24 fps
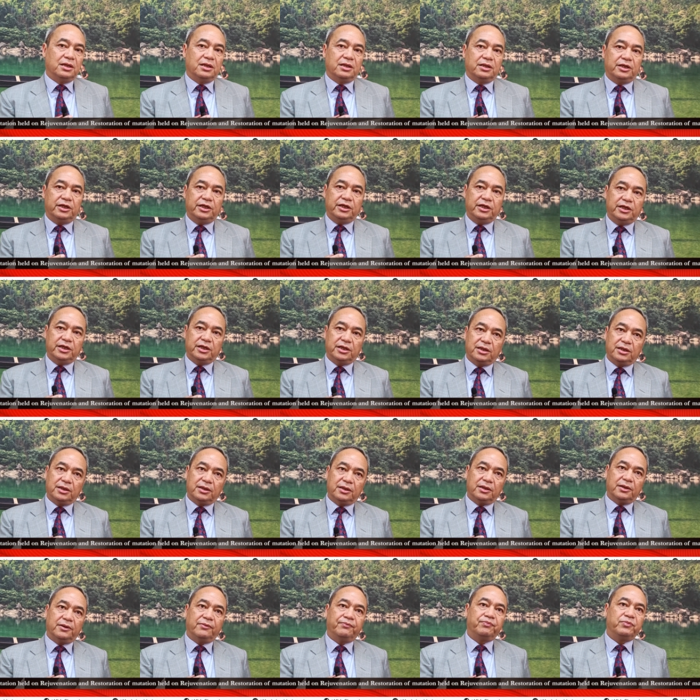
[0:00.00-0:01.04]
The
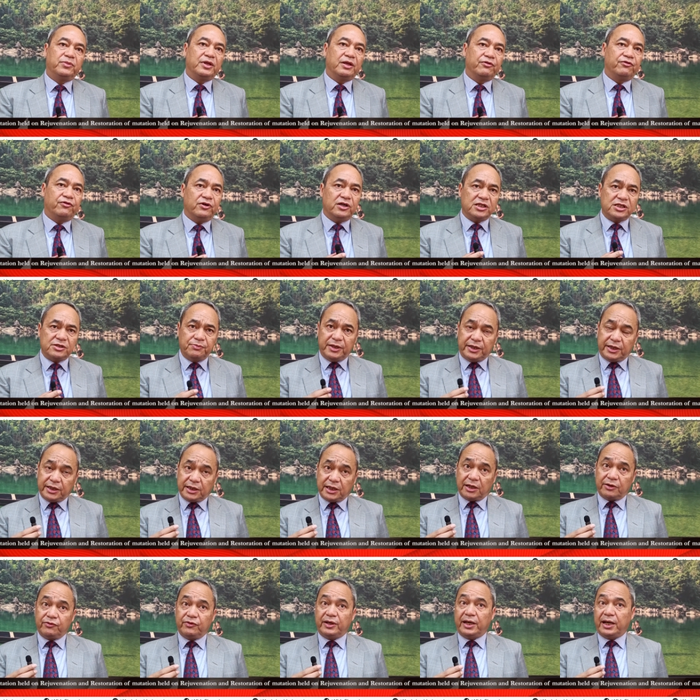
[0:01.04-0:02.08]
uh, first meeting
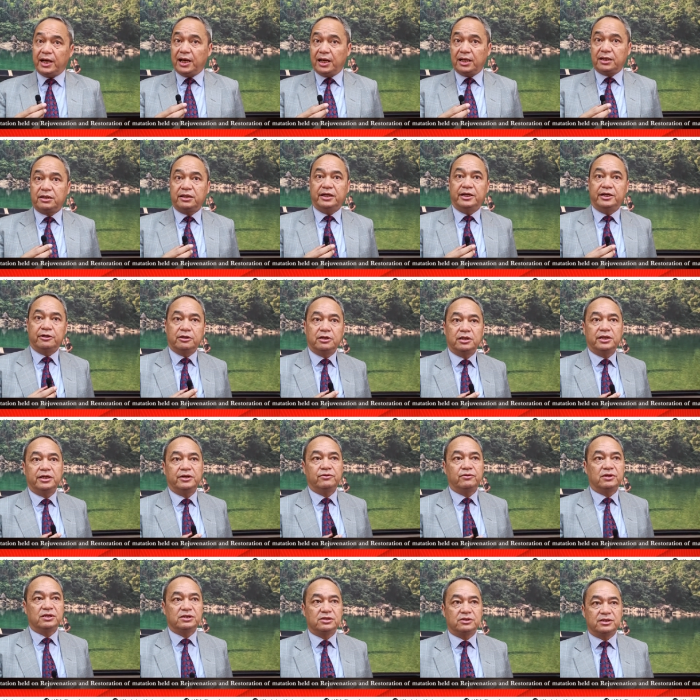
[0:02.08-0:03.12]
that we had internally
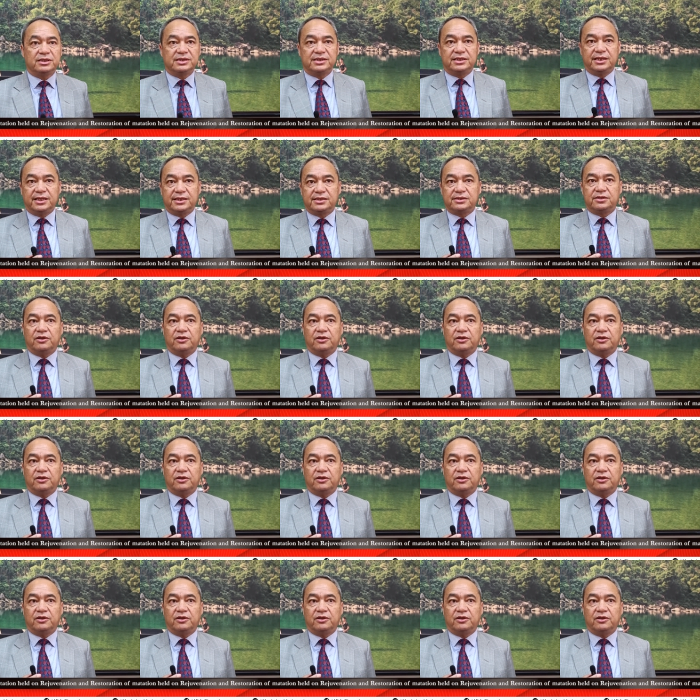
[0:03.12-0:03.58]
was on the 6th